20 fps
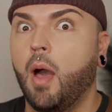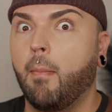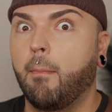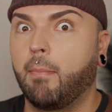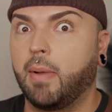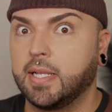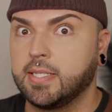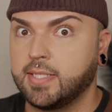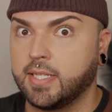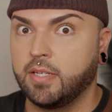
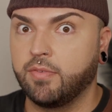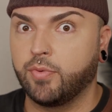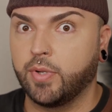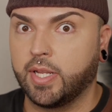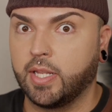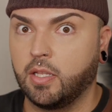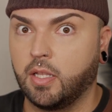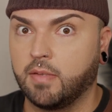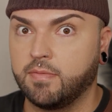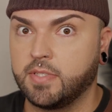My skin
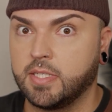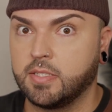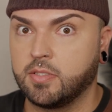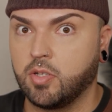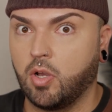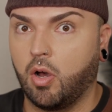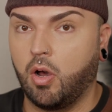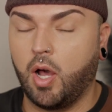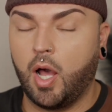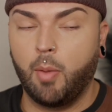freaking loves this,
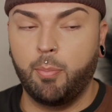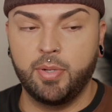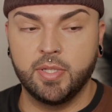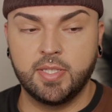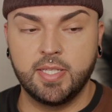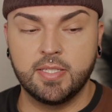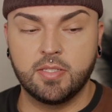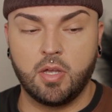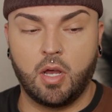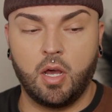y'all. I'll
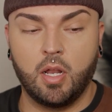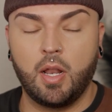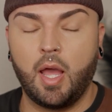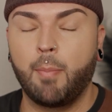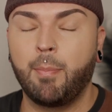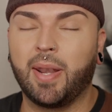put this on,